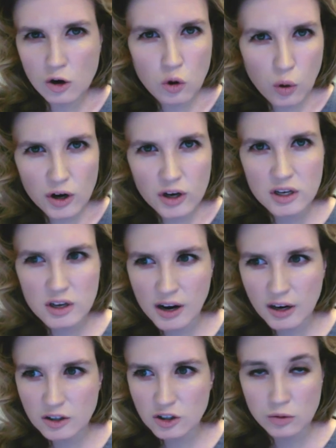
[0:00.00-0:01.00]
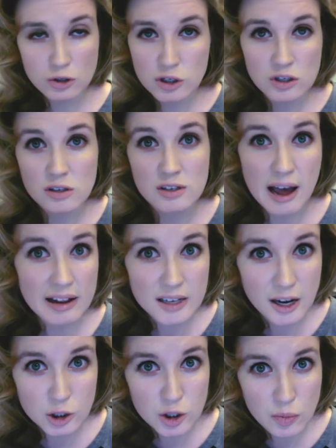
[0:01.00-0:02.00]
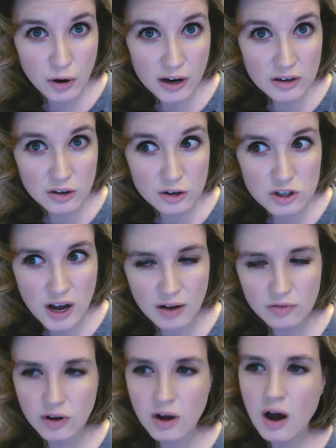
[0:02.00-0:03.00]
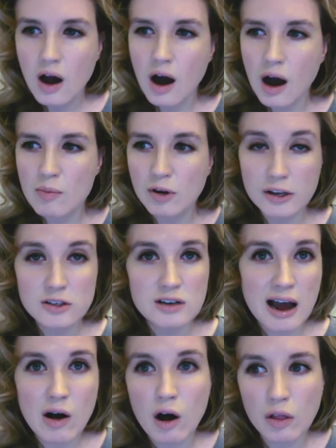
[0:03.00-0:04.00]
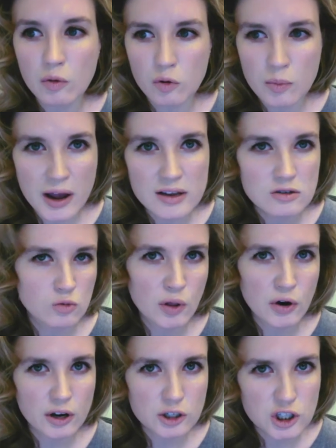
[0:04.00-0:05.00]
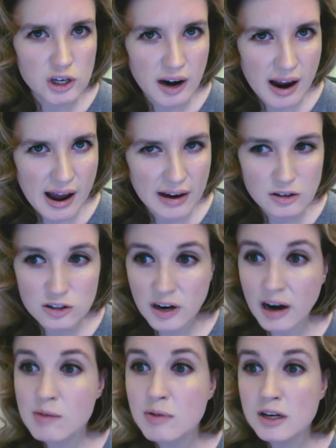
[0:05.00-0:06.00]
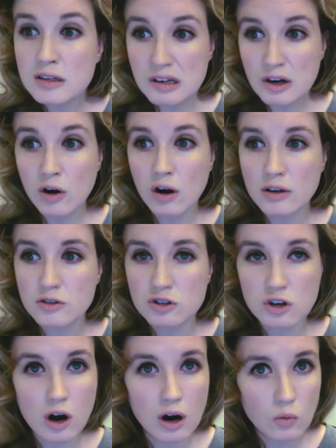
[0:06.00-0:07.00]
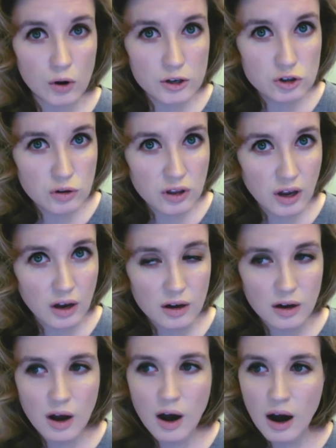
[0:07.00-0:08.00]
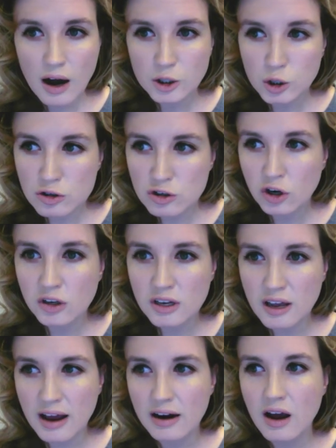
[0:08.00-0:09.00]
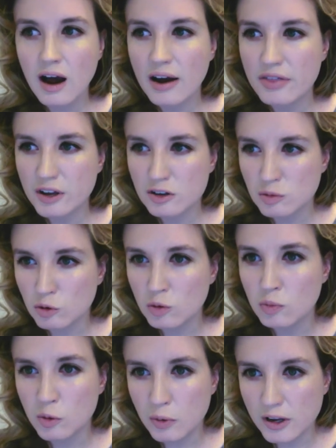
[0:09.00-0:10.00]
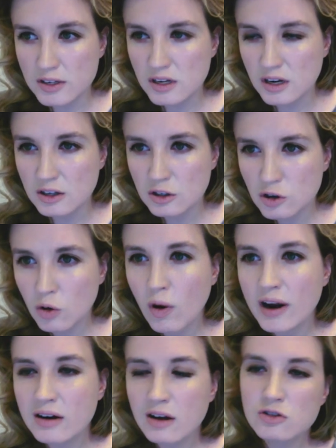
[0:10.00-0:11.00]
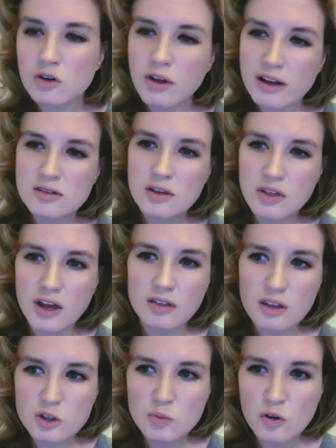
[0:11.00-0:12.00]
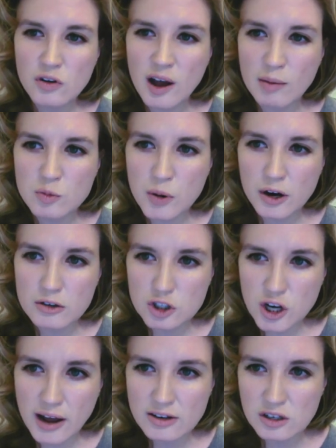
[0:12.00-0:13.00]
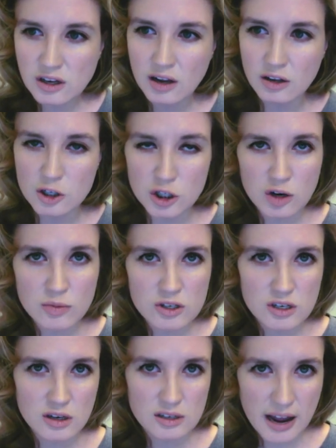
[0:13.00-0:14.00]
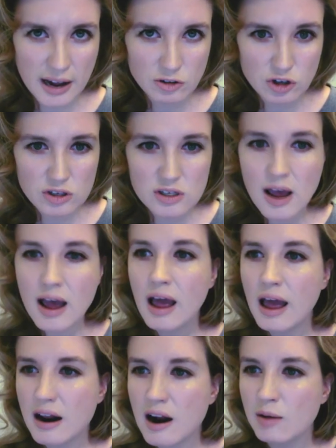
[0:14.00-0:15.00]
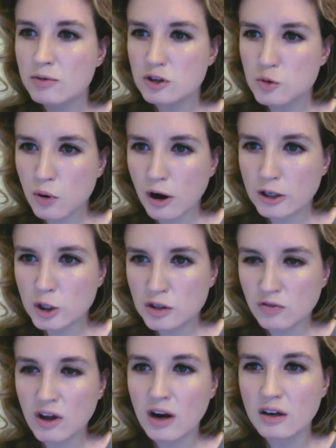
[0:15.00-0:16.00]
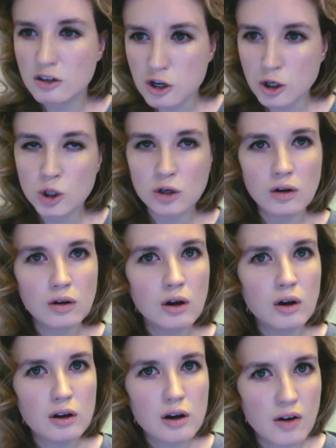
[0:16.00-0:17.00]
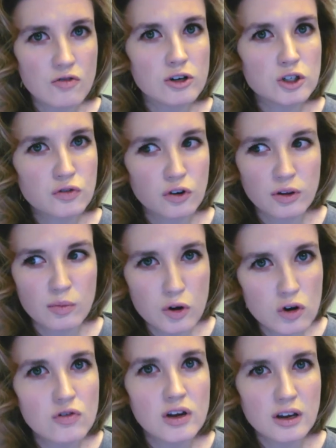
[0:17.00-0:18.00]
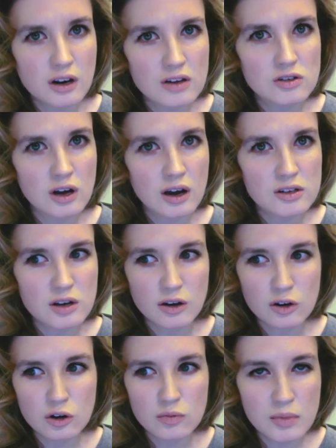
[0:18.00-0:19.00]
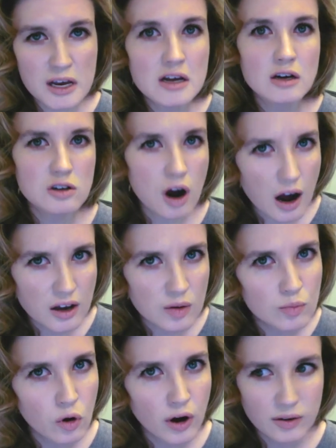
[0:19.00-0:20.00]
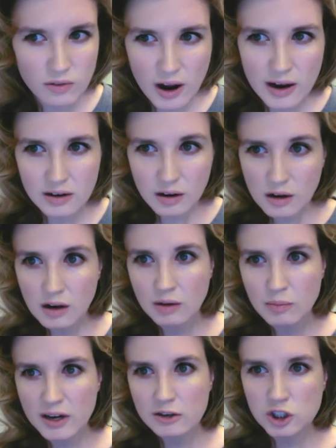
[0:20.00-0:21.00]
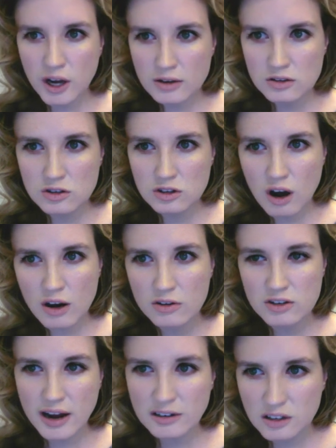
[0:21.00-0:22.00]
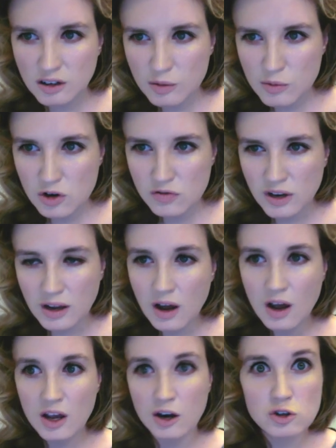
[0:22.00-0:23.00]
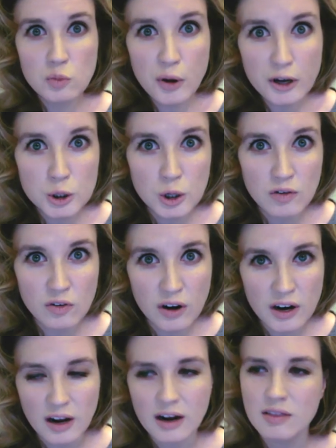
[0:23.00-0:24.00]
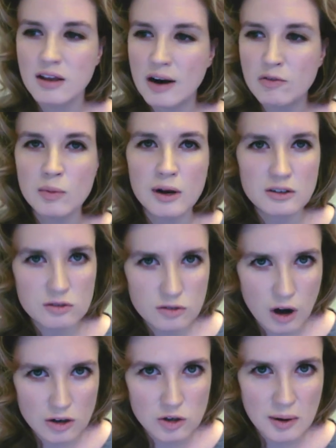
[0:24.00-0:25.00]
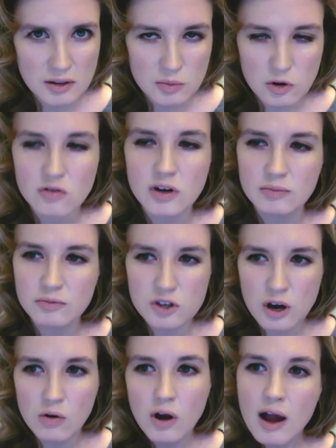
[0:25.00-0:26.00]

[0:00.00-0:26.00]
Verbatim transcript: quirky character, which is exactly how she branded herself. But now all that remains is whether or not she can act. Did anybody see her on Star? What did you think? She'll certainly get, I think, some good publicity. You know, right? So that's the thing. This movie helps Paris Jackson get legitimacy as an actress, and it helps this project of getting additional coverage for the movie and as a good media talking point, right? Oh, Michael Jackson's daughter is acting in a movie. Here's a picture of her in it, and then everybody talks about the movie. So